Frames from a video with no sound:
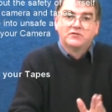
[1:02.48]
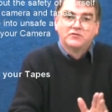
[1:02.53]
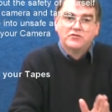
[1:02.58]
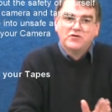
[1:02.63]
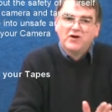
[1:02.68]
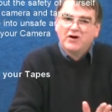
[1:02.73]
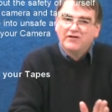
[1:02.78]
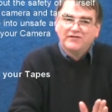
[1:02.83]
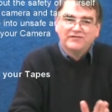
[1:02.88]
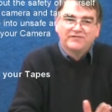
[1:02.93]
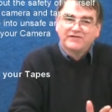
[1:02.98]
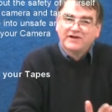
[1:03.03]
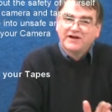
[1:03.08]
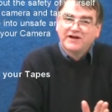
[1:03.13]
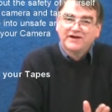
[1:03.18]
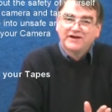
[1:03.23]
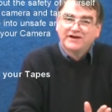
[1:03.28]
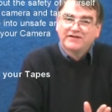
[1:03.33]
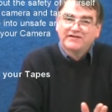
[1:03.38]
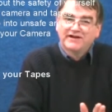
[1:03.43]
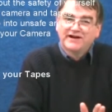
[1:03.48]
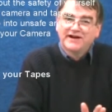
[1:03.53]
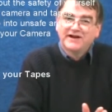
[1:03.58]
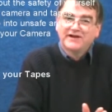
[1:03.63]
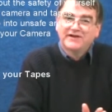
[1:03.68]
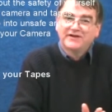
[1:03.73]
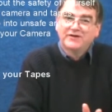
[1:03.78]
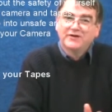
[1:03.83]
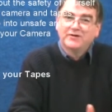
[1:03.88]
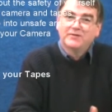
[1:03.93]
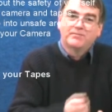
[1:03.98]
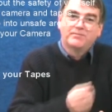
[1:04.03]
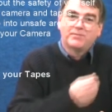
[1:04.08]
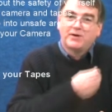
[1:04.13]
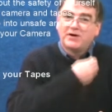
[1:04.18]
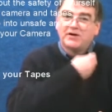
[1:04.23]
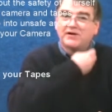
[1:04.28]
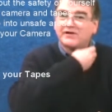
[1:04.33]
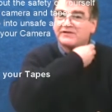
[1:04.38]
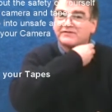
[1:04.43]
not floating around in your
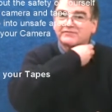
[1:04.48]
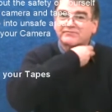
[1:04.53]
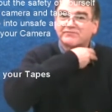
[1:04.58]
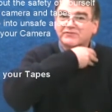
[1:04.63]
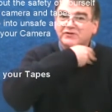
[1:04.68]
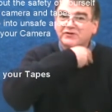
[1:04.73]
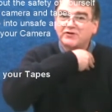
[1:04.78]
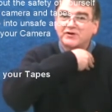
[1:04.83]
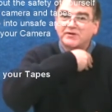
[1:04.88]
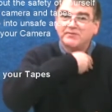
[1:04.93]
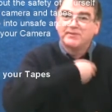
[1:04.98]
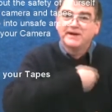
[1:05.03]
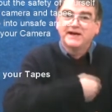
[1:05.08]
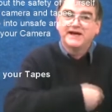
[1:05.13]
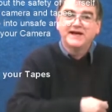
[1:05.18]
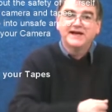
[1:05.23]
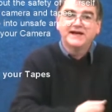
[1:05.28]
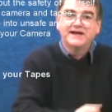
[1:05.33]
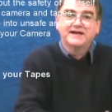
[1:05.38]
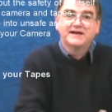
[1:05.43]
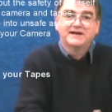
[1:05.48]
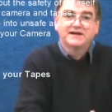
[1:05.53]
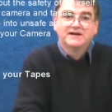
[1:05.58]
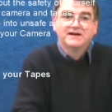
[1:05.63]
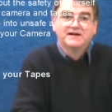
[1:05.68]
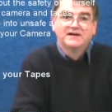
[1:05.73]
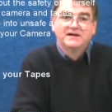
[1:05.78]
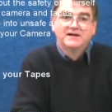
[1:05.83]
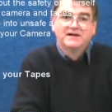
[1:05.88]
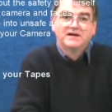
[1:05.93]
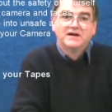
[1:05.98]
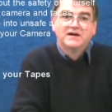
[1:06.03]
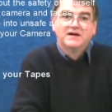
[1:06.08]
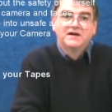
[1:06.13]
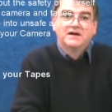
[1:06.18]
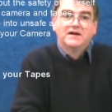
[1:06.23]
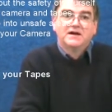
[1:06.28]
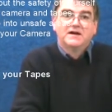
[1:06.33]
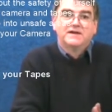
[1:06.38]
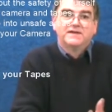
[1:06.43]
pocket or your bag.
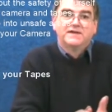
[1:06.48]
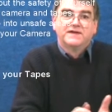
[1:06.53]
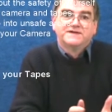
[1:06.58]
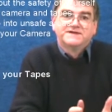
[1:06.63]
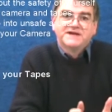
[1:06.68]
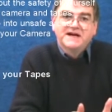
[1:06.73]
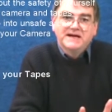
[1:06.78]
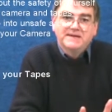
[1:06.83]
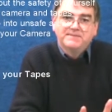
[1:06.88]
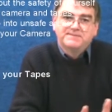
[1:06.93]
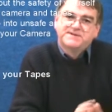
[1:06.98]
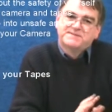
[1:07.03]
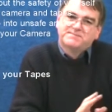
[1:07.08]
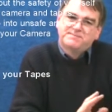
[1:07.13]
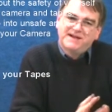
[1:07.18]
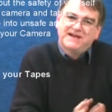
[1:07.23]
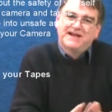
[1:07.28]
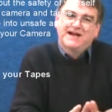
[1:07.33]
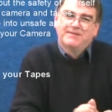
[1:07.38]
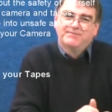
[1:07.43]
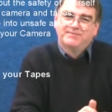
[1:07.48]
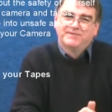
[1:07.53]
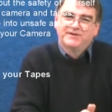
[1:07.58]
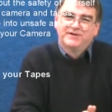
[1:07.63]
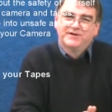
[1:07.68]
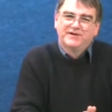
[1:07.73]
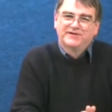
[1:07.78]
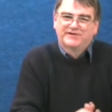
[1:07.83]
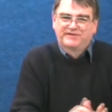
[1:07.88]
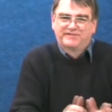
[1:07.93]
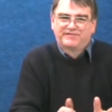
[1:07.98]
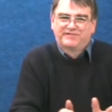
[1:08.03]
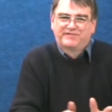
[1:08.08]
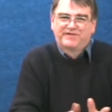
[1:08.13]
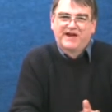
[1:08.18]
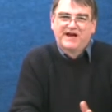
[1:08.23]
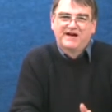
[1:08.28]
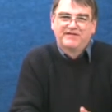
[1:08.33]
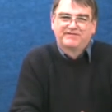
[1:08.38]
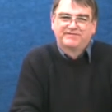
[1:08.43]
The tapes pick up dirt and
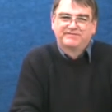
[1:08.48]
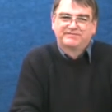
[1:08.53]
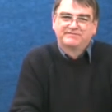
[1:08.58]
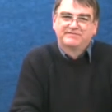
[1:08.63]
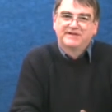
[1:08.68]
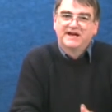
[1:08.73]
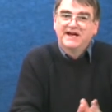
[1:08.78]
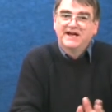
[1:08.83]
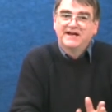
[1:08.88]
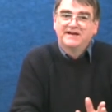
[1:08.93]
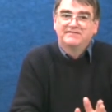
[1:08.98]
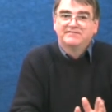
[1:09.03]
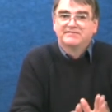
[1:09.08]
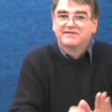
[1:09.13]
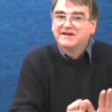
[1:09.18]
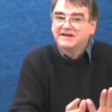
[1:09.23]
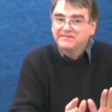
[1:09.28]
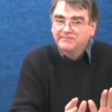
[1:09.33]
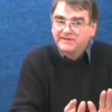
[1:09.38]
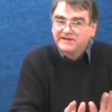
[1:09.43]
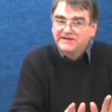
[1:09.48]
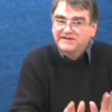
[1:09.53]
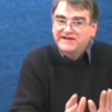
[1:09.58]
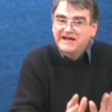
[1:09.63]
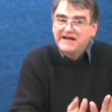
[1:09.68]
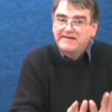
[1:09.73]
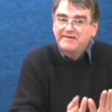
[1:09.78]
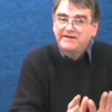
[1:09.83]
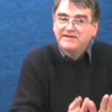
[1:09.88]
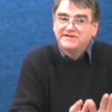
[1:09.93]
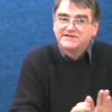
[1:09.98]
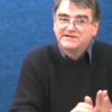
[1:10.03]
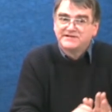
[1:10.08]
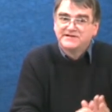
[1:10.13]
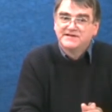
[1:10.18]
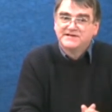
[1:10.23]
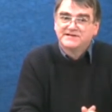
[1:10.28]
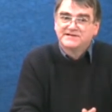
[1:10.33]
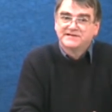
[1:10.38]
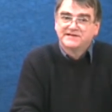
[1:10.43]
fluff and can be damaged
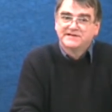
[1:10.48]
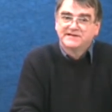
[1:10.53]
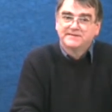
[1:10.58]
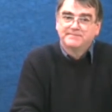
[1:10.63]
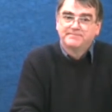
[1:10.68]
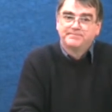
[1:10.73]
easily.